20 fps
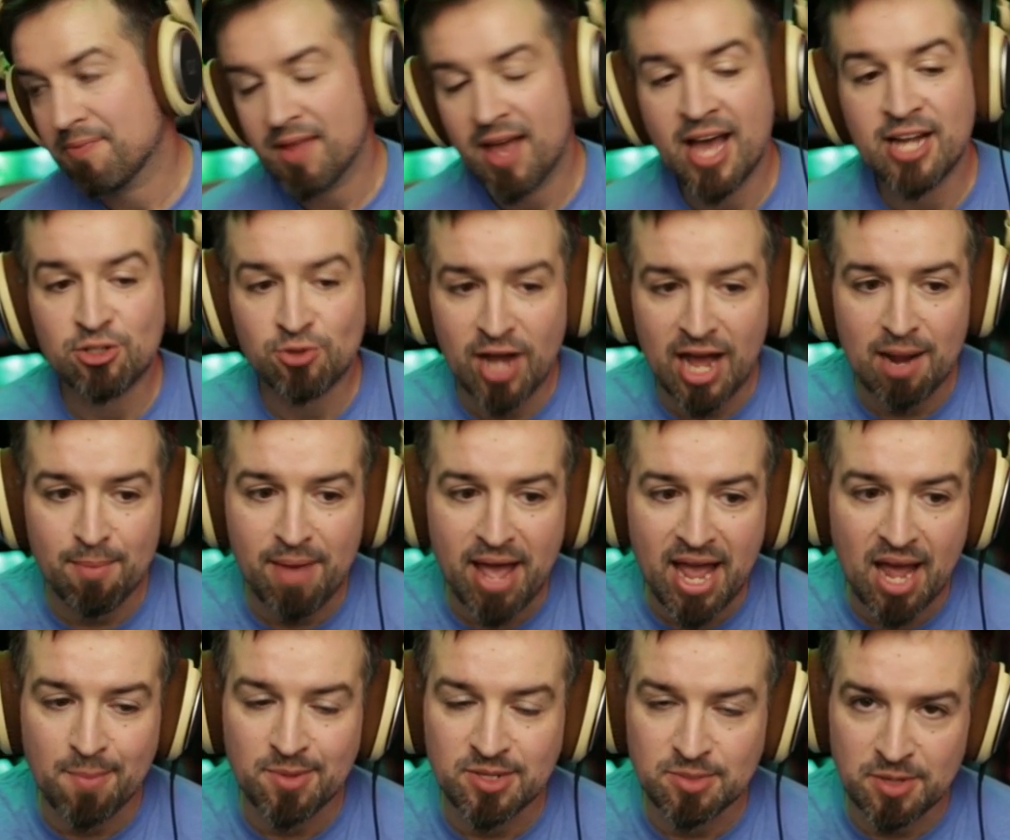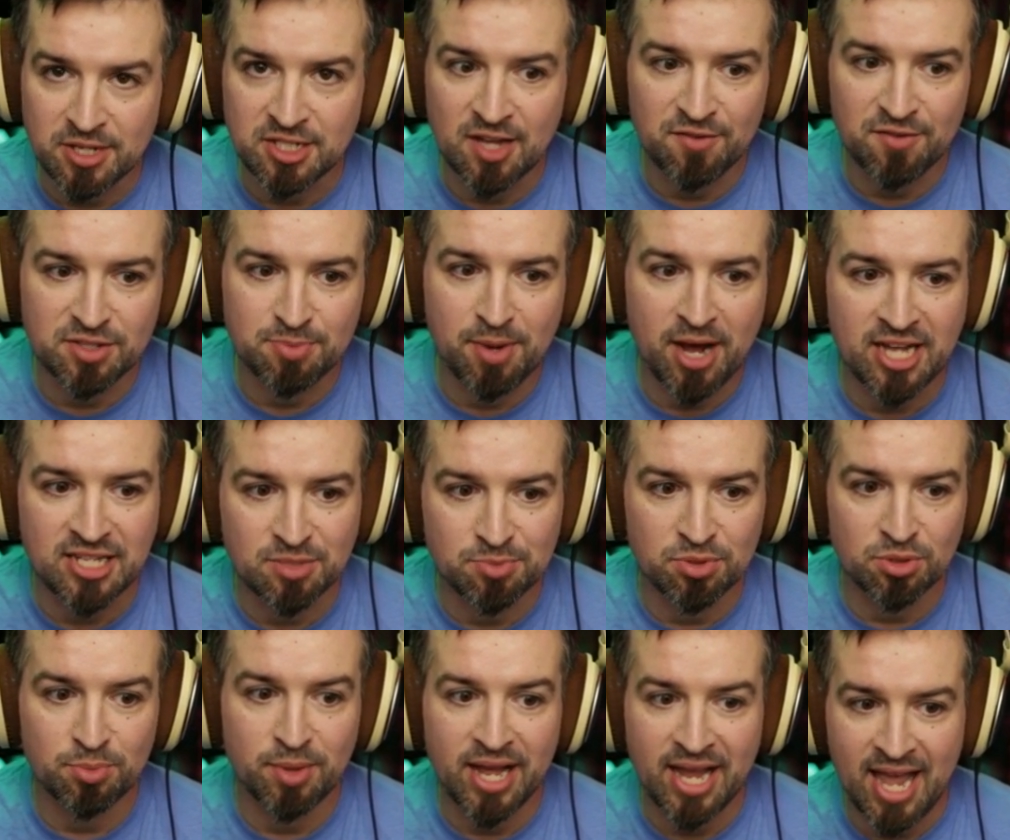I try to back up as much stuff as
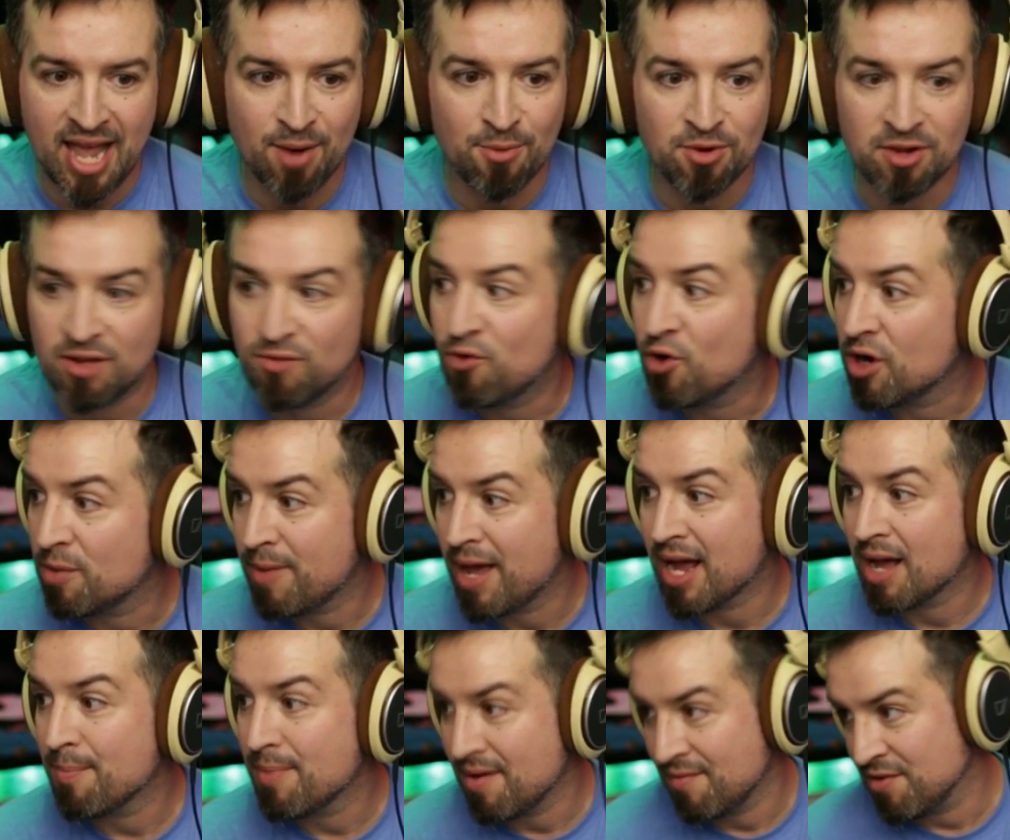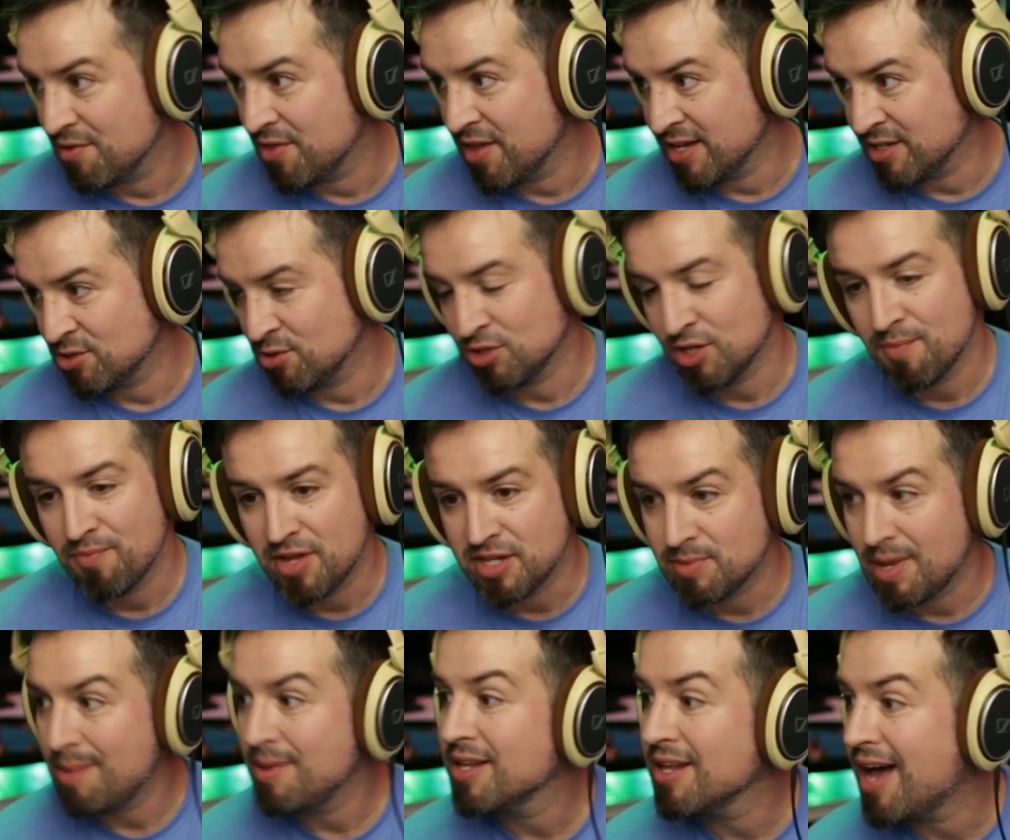possible, but I can't really afford to back up everything. So some things
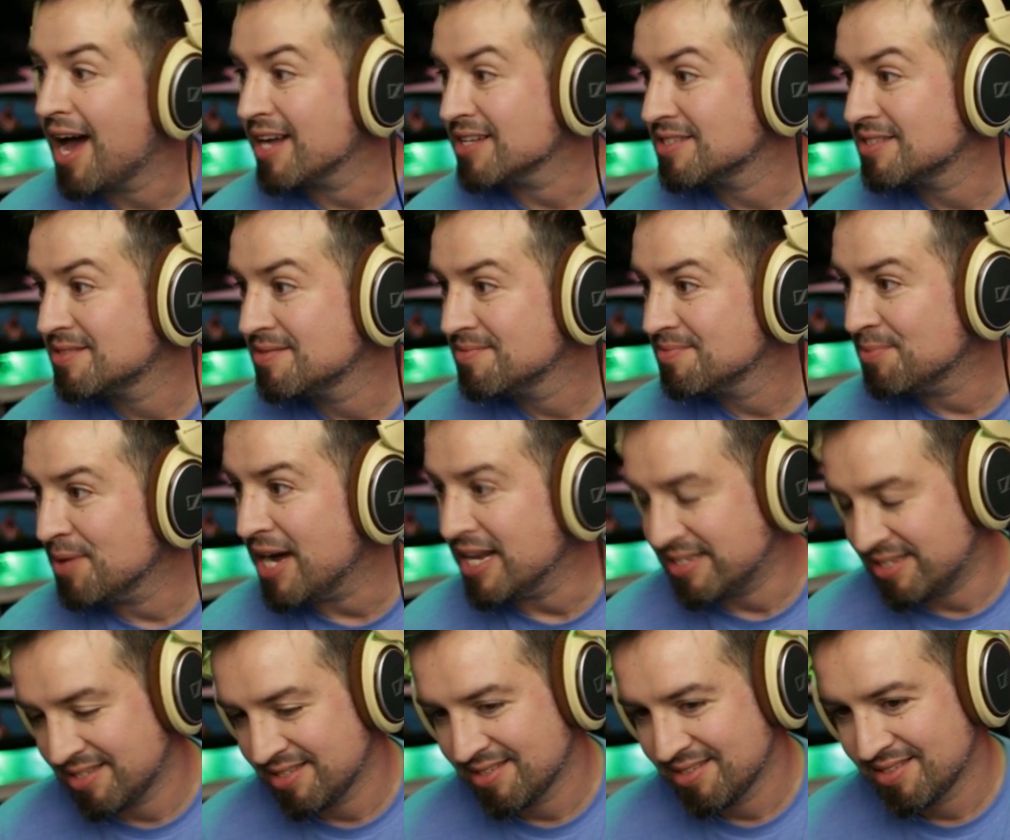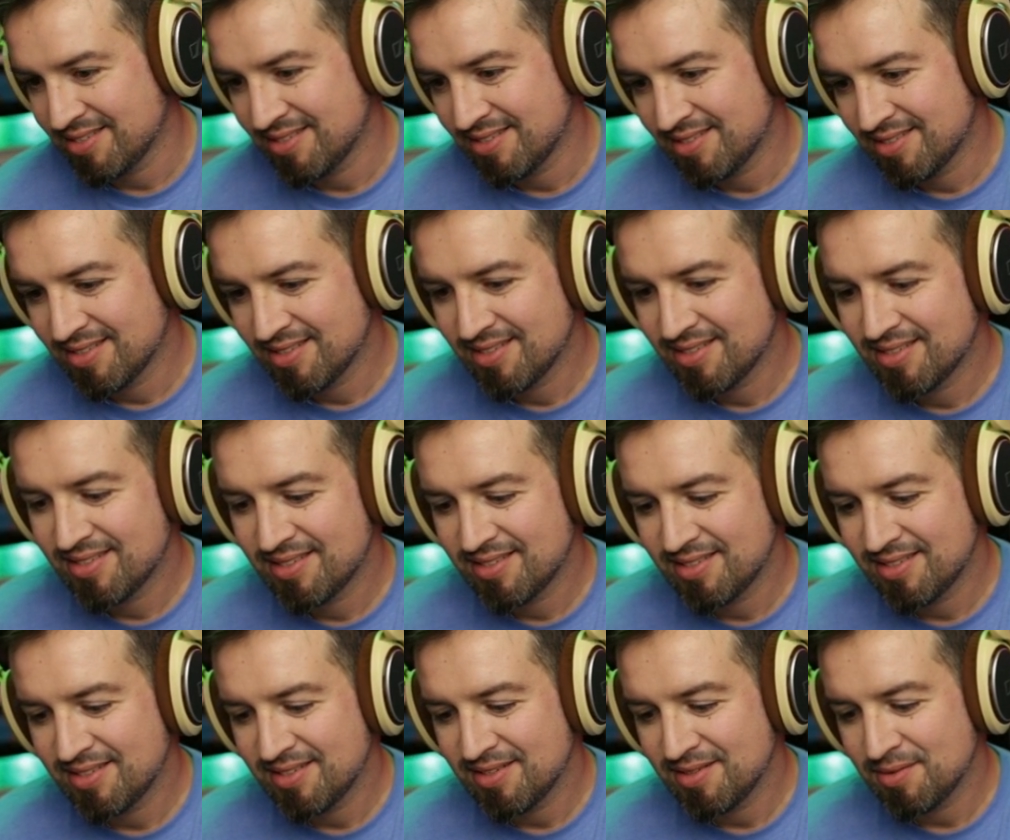may be lost, but
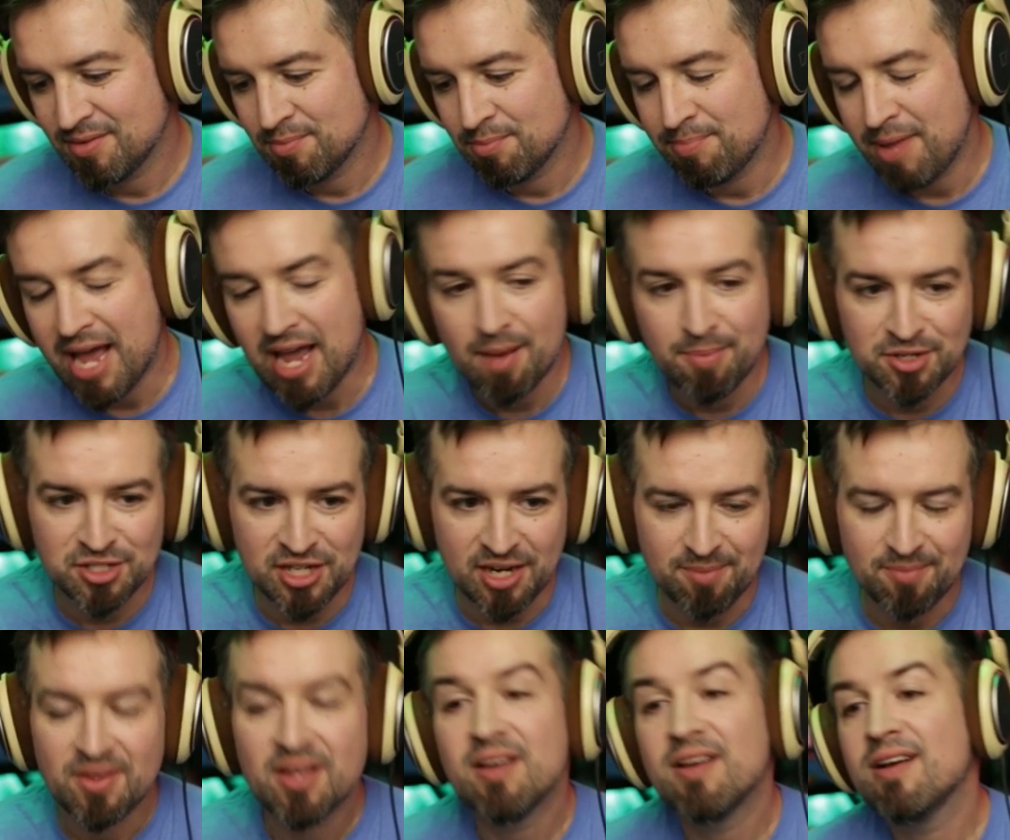back up your shit.